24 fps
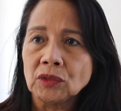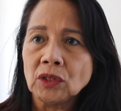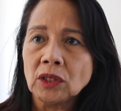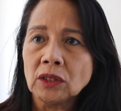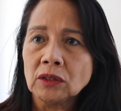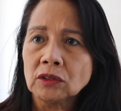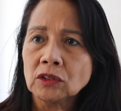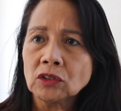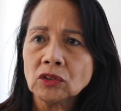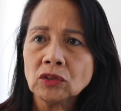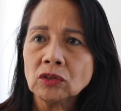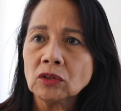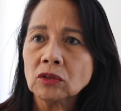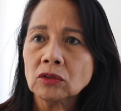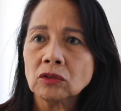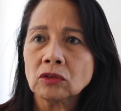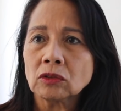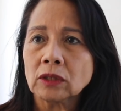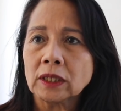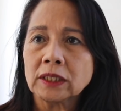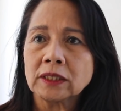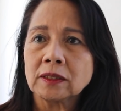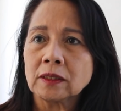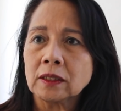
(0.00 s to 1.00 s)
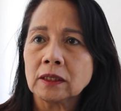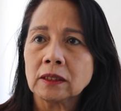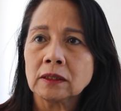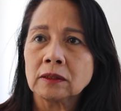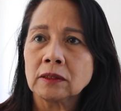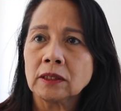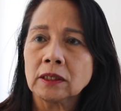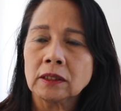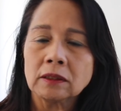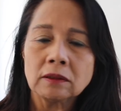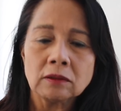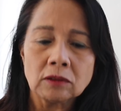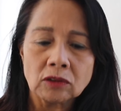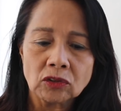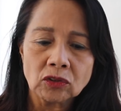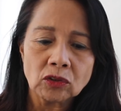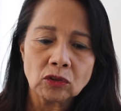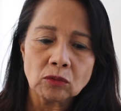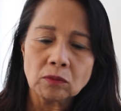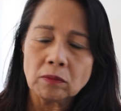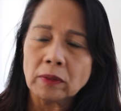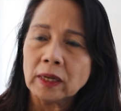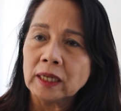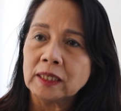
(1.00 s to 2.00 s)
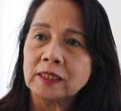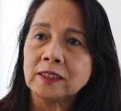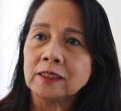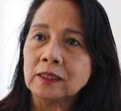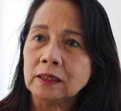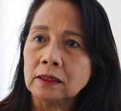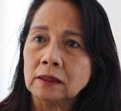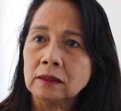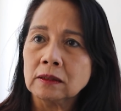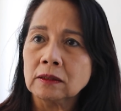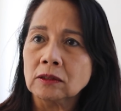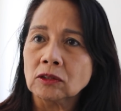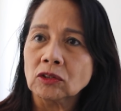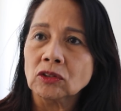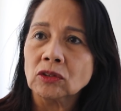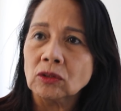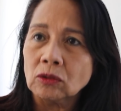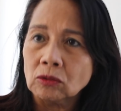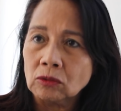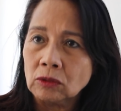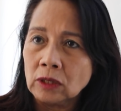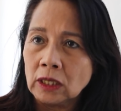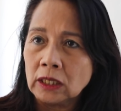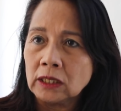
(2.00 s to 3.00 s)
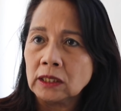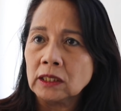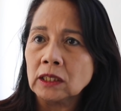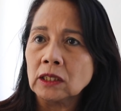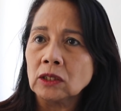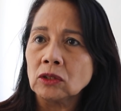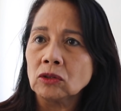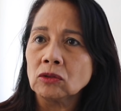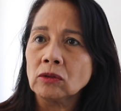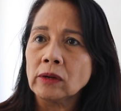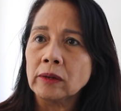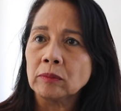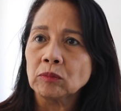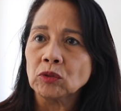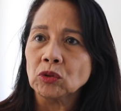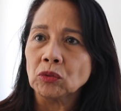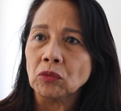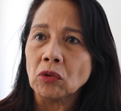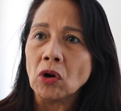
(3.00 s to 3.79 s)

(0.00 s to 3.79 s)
Yeah, there's no tricycle then. There's no bicycle. There's no nothing. You have to walk.